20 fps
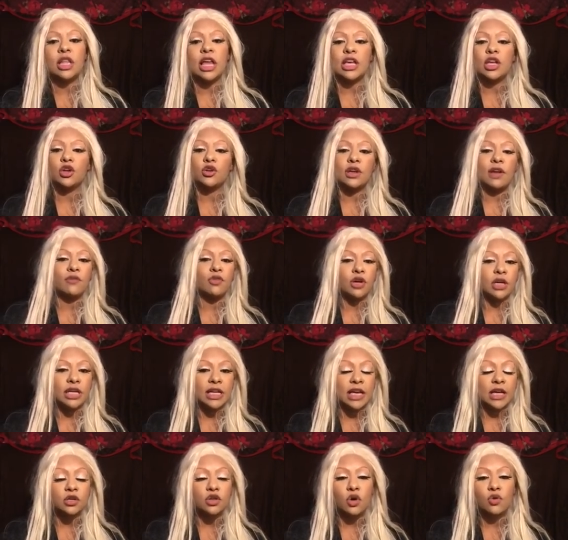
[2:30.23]
like you're never going
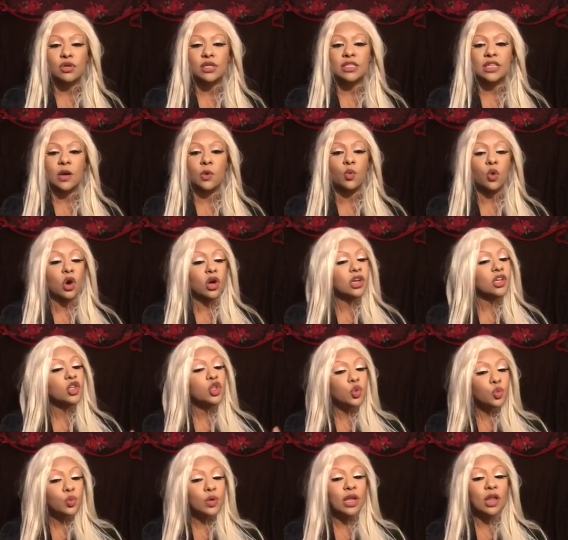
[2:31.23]
to get noticed at work.
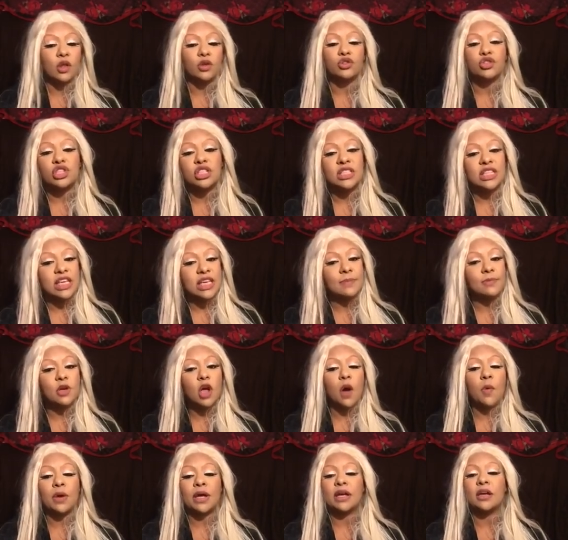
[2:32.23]
You will. Just keep
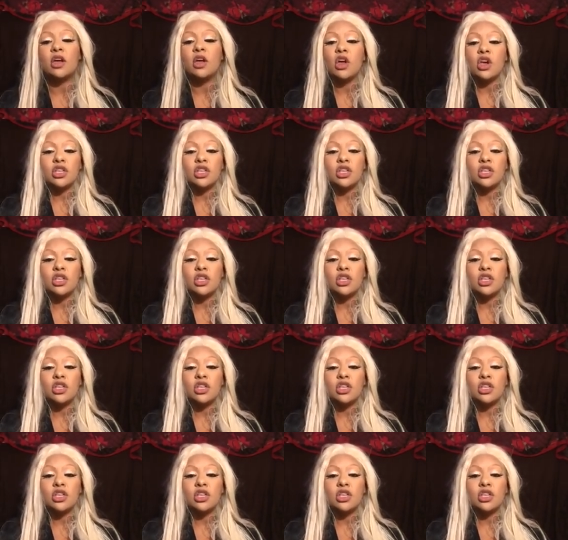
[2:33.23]
going.